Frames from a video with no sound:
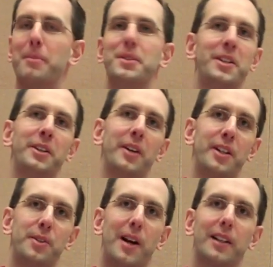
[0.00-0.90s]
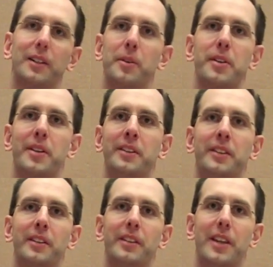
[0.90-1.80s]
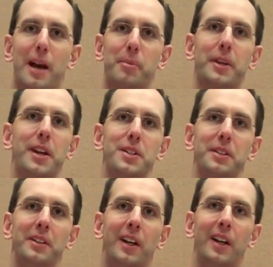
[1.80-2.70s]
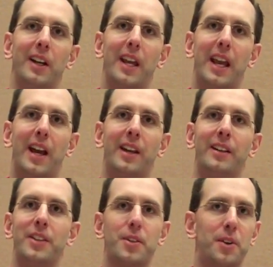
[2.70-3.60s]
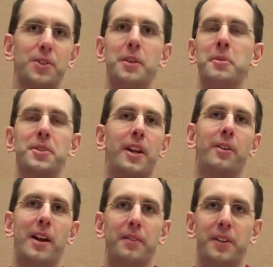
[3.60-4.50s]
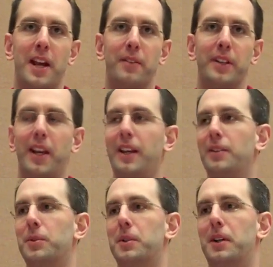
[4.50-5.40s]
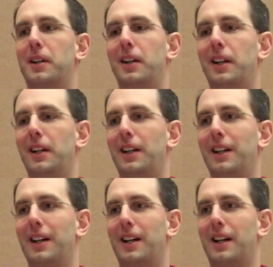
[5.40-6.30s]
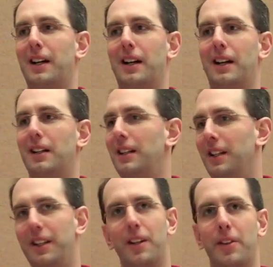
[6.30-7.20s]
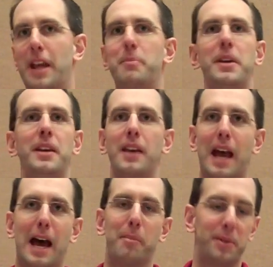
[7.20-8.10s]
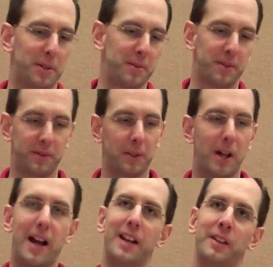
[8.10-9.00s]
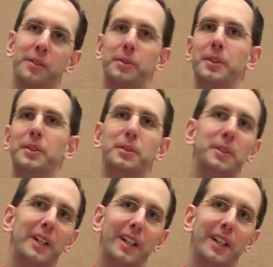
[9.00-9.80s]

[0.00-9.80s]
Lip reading: is integrated directly within the application, and it's all seamless. I don't have to navigate. Or, the AP app in terms of gliding through,